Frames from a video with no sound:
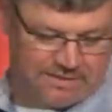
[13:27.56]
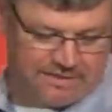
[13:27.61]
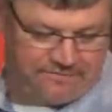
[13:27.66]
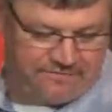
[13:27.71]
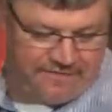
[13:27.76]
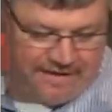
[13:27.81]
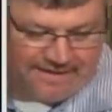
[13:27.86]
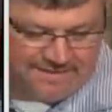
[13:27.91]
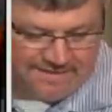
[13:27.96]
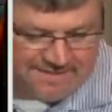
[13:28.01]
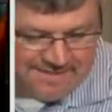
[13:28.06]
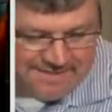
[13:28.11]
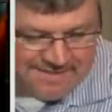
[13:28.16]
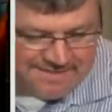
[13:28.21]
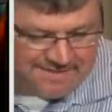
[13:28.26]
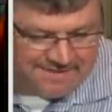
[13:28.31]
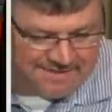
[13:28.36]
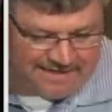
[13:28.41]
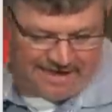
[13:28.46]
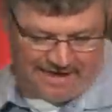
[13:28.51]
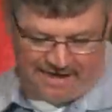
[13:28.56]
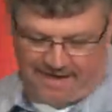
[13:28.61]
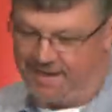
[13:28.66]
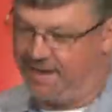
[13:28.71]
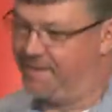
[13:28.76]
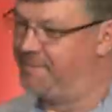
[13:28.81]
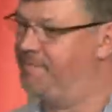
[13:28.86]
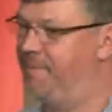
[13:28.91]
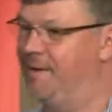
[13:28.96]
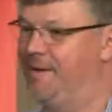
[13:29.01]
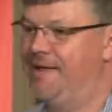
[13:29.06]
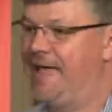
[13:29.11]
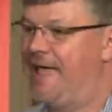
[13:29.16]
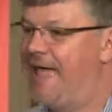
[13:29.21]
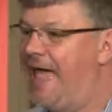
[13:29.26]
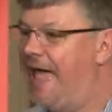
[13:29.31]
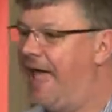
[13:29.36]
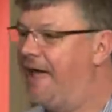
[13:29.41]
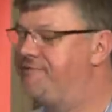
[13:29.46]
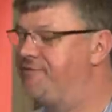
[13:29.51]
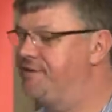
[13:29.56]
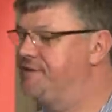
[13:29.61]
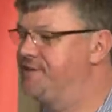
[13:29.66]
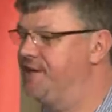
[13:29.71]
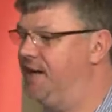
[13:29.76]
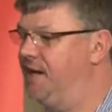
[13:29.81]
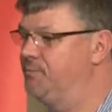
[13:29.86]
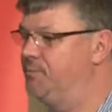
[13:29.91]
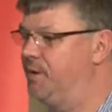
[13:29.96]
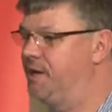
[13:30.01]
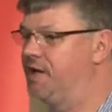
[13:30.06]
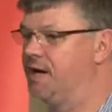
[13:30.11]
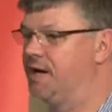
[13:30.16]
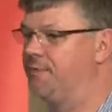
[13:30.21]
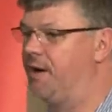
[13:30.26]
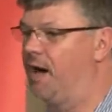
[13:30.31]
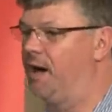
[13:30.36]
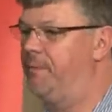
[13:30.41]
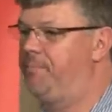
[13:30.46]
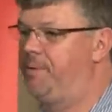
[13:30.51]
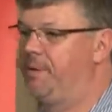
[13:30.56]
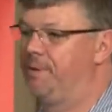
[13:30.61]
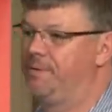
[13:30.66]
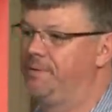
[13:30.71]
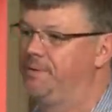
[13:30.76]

defense. Um, every time we come up